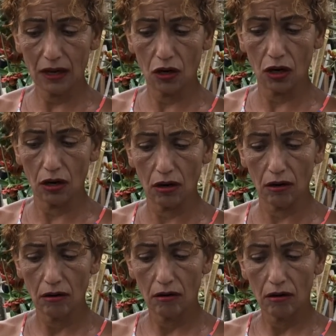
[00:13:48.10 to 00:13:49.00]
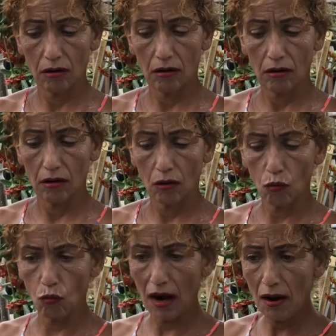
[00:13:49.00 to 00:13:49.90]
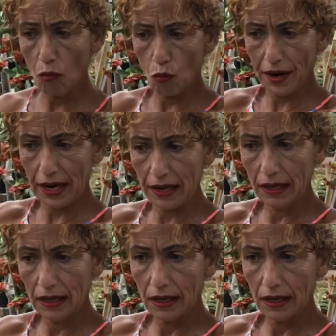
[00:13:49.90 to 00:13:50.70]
go one way